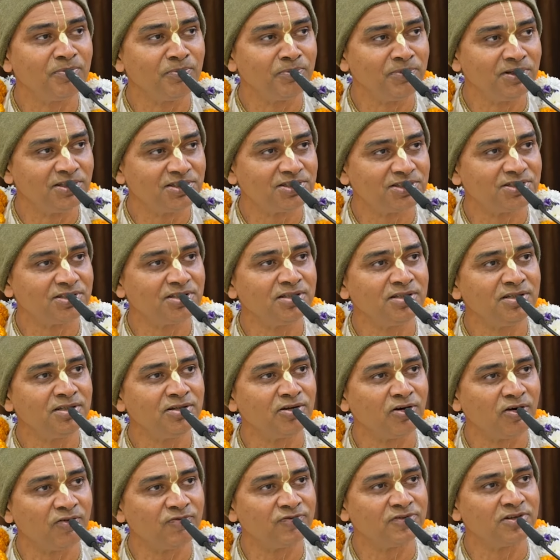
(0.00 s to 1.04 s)
mission
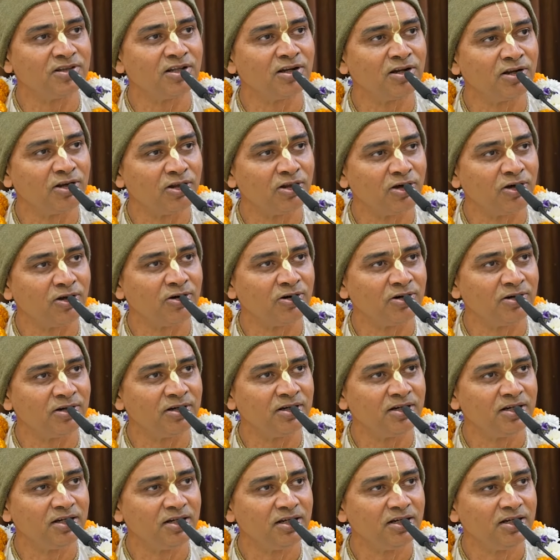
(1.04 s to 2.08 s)
of the Lord